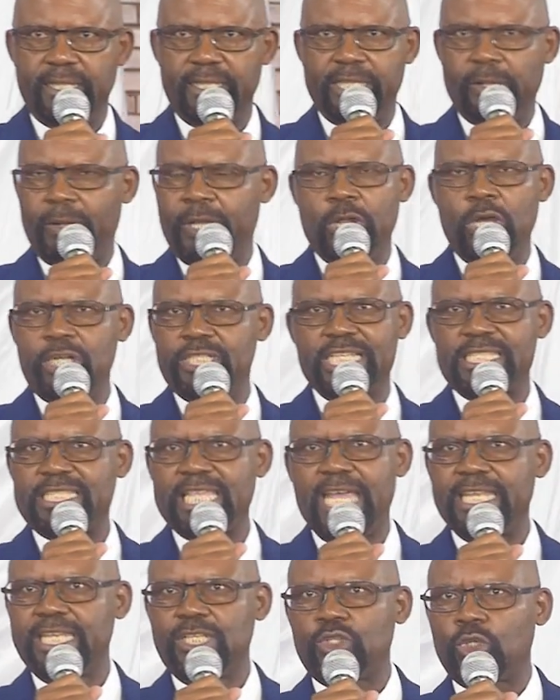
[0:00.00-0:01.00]
They were not
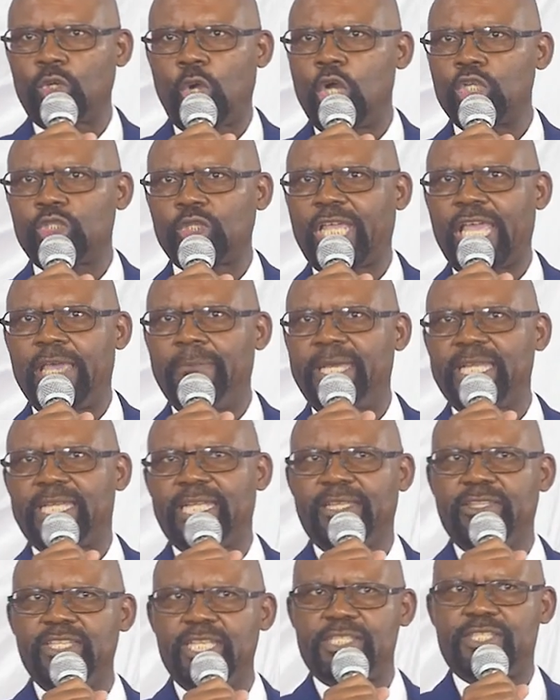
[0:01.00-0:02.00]
deciding to go to camp
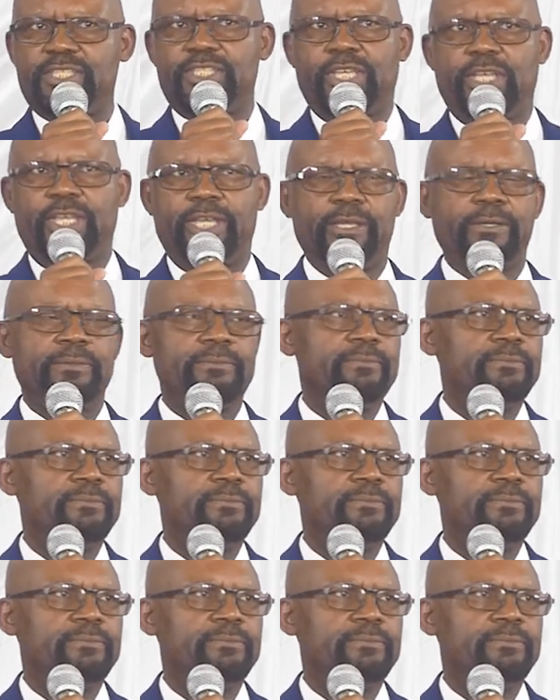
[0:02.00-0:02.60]
meeting this year.